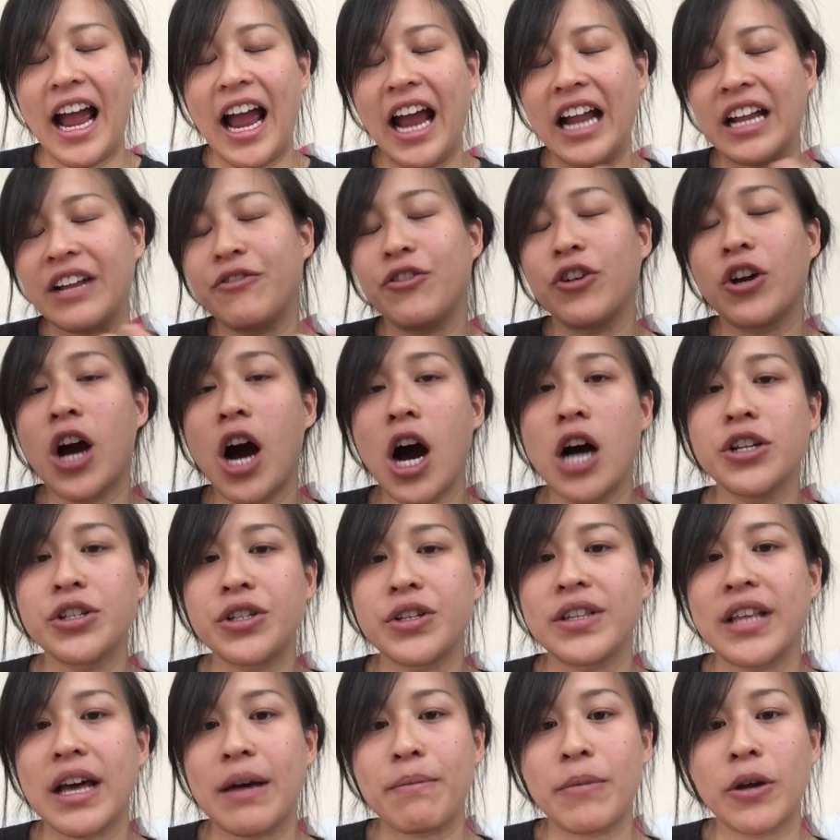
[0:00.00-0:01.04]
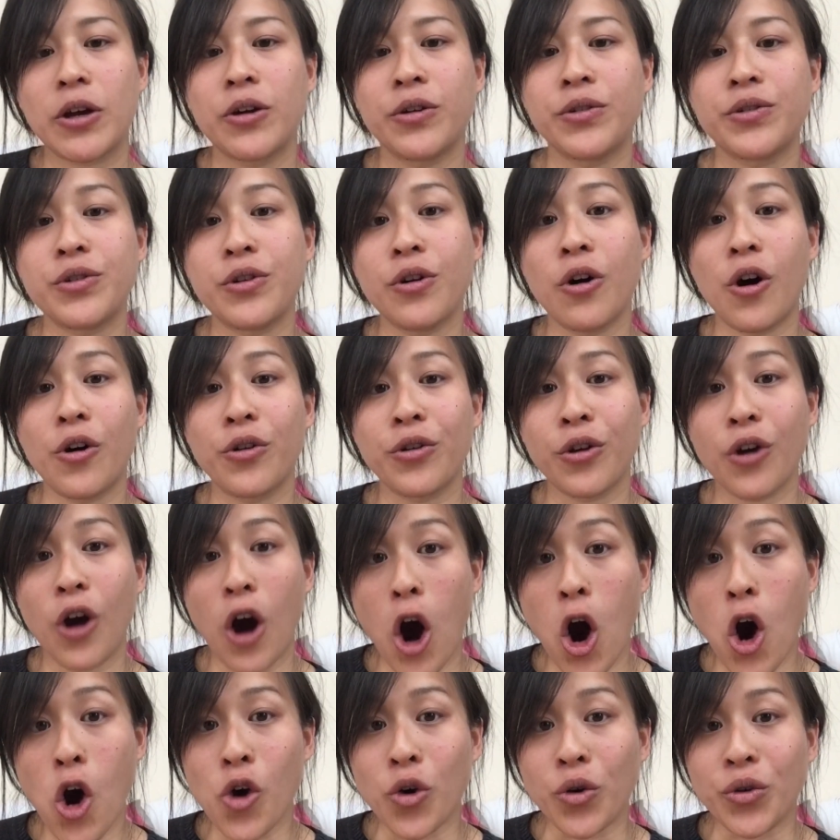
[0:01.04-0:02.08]
And if you can't do that because you're on your
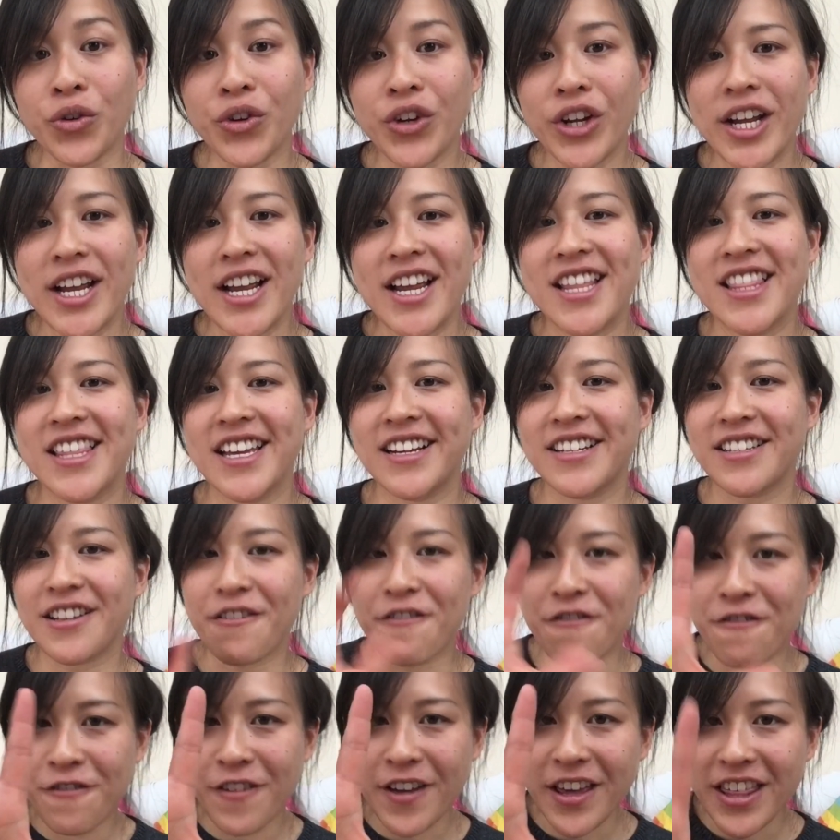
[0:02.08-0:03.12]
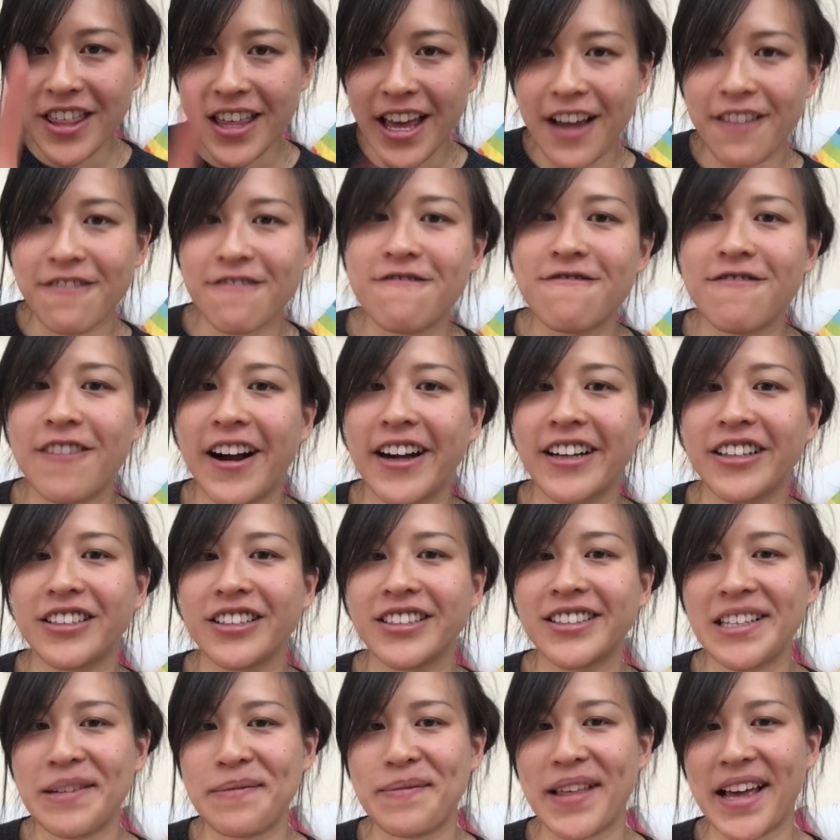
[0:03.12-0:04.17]
own, there's a fifth and final
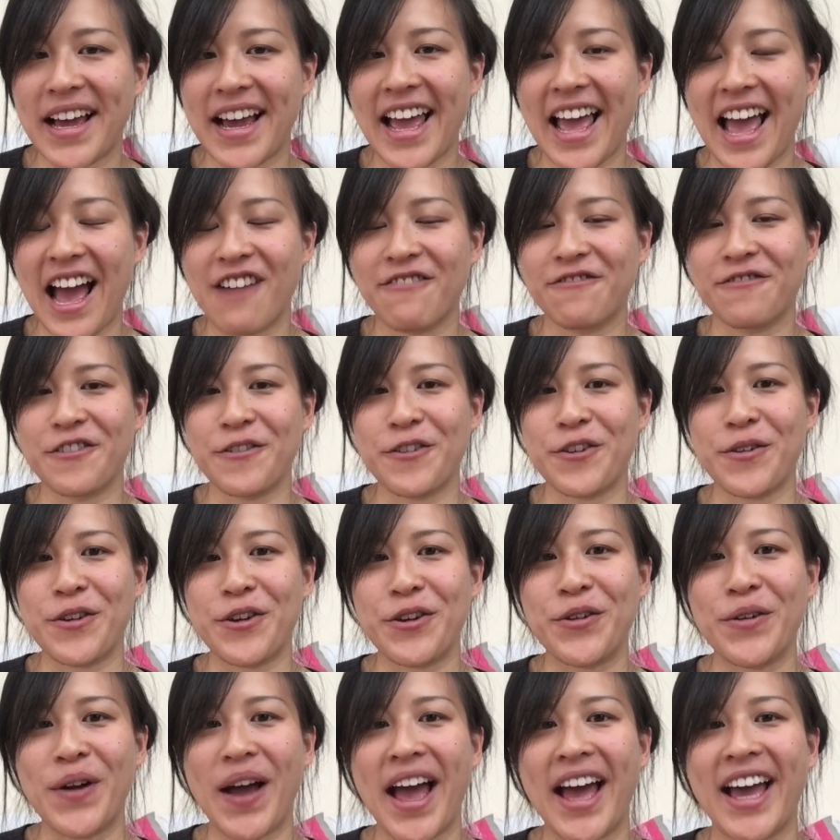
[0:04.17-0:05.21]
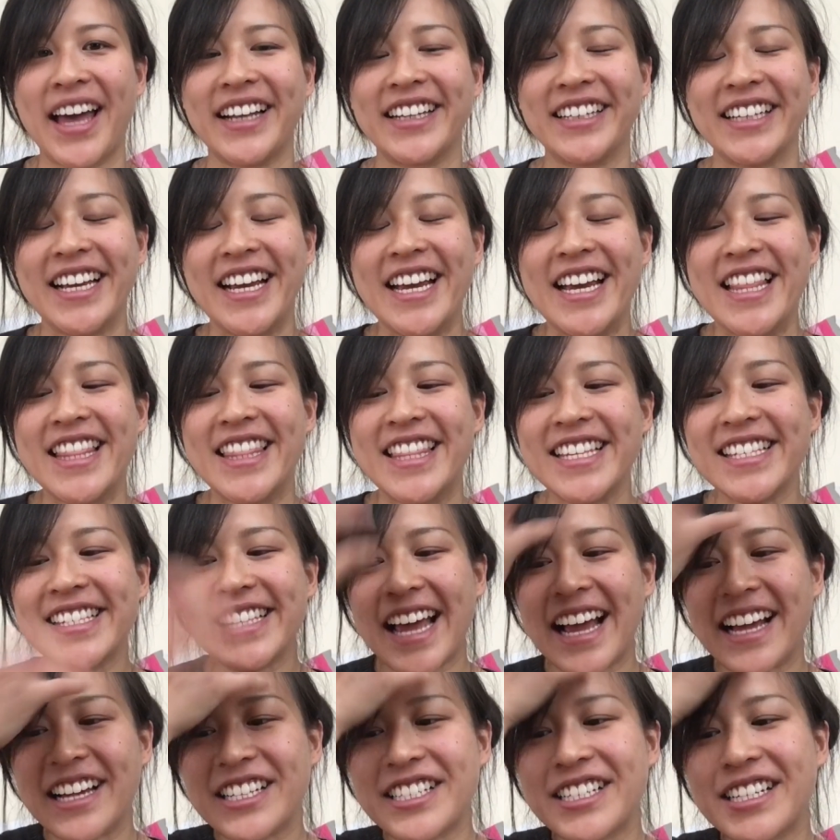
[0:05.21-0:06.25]
tip that I have for you. And this
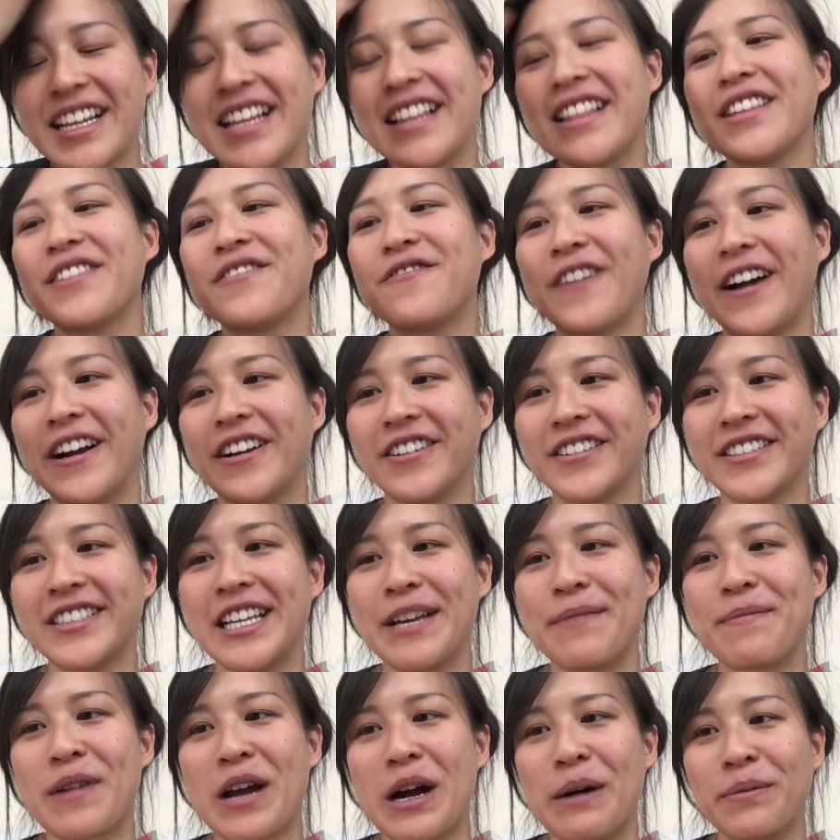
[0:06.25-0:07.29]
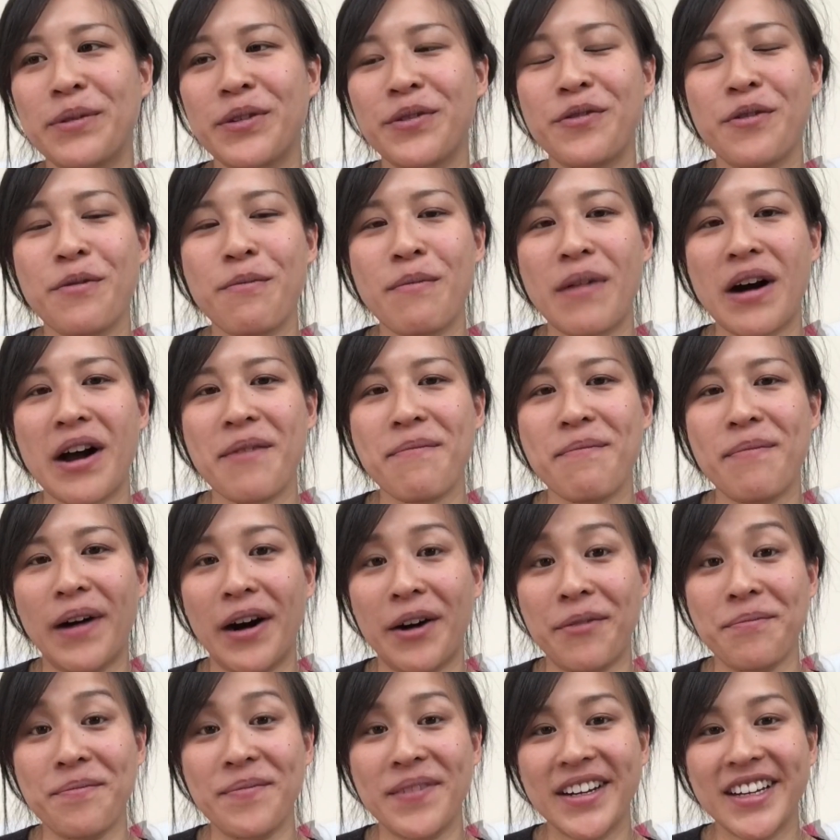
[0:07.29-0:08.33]
final tip comes from my
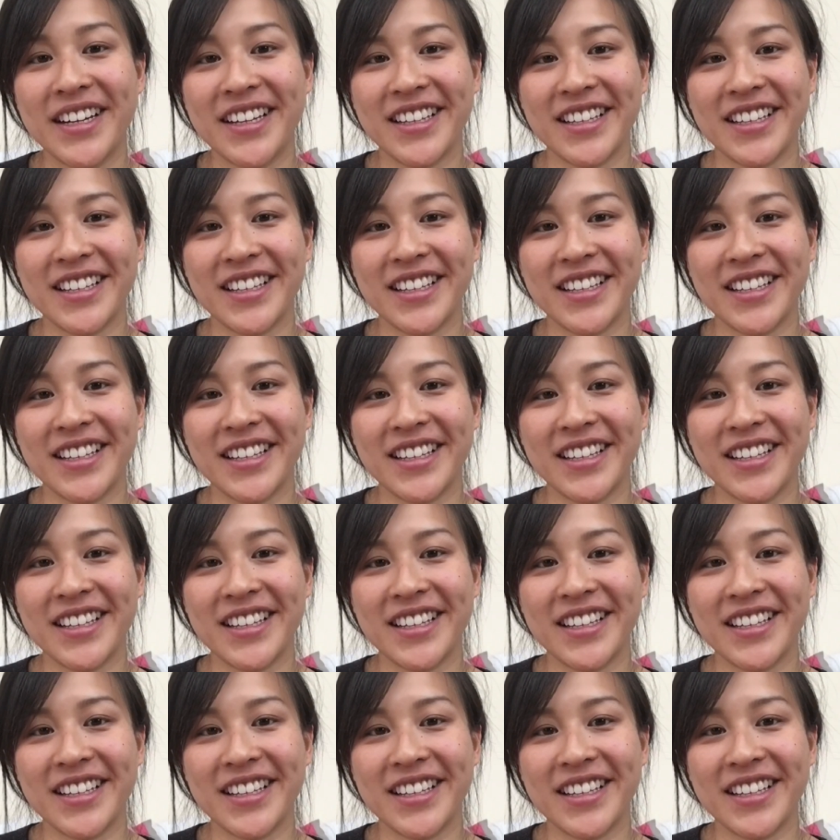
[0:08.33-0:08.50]
mum.